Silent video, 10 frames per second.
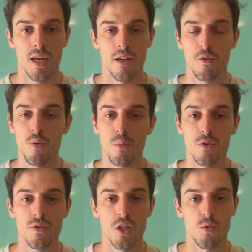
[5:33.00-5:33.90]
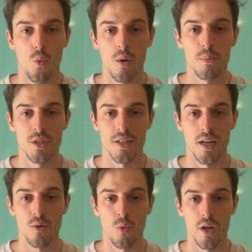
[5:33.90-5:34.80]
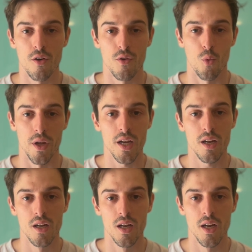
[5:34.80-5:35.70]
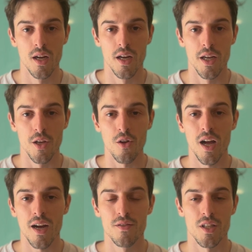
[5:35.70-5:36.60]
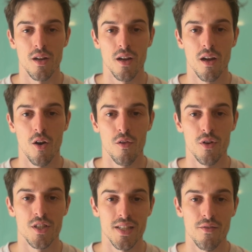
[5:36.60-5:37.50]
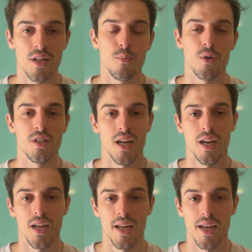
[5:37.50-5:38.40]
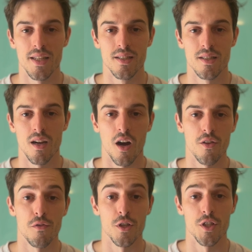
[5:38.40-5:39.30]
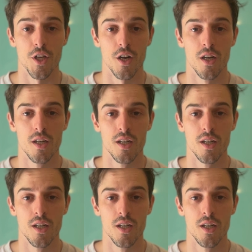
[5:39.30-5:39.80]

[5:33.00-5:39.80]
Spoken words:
If you improve just 1% week over week, you'll have done over 70% in gains on the first year.